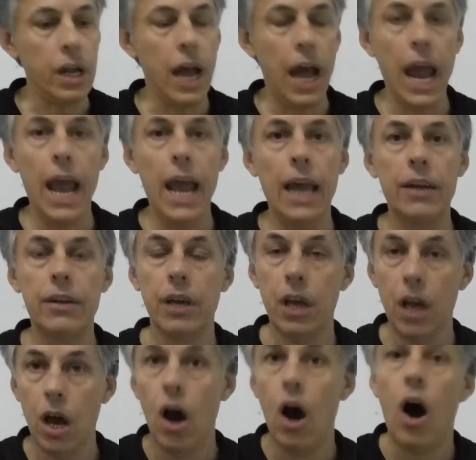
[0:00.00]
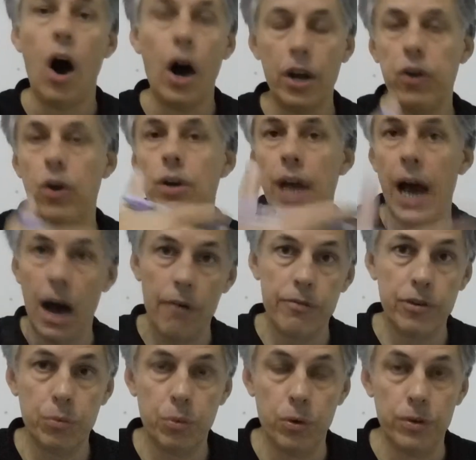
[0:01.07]
And I learned
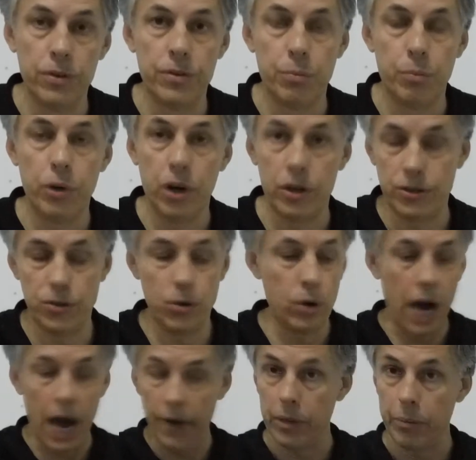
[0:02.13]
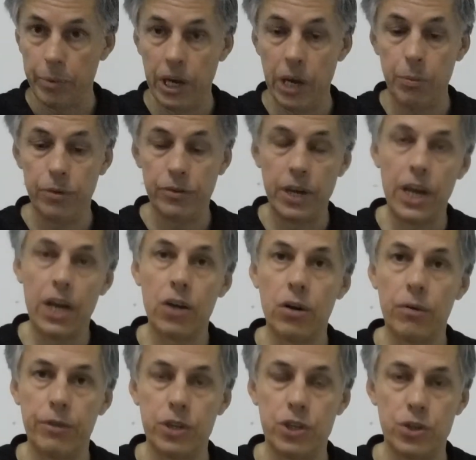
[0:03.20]
afterwards when I saw other people taking
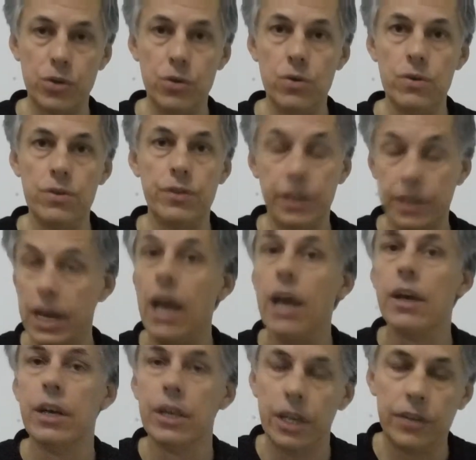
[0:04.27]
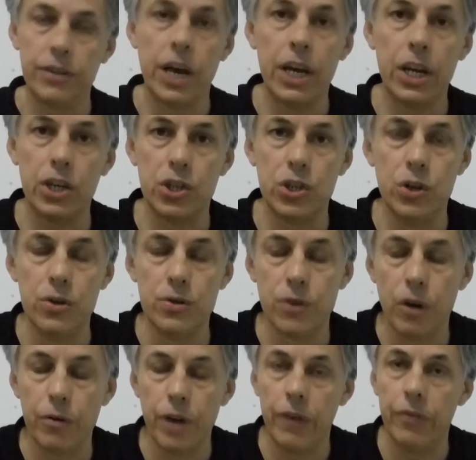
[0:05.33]
off their shoes that, yeah, you take your shoes
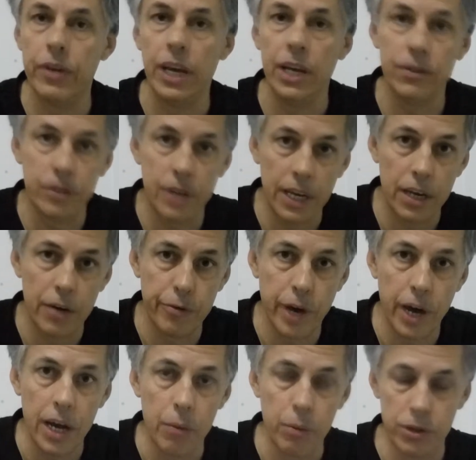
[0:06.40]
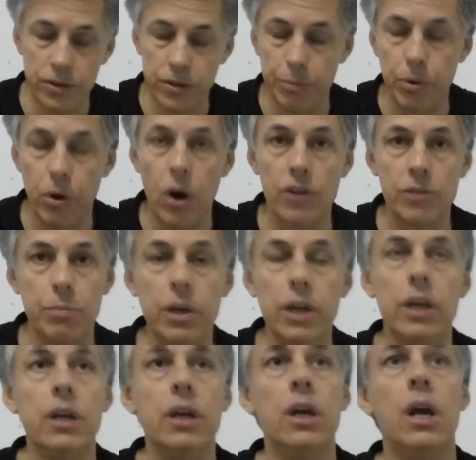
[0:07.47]
off at the internet cafe, which surprised
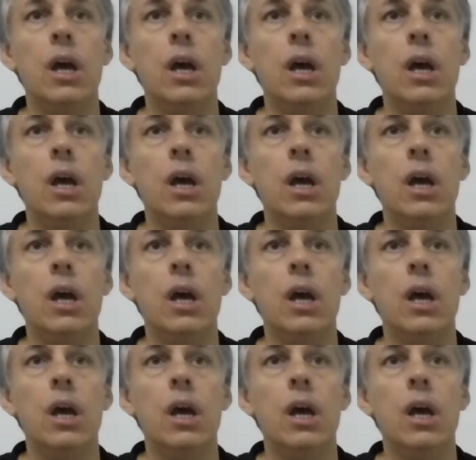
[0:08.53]
me.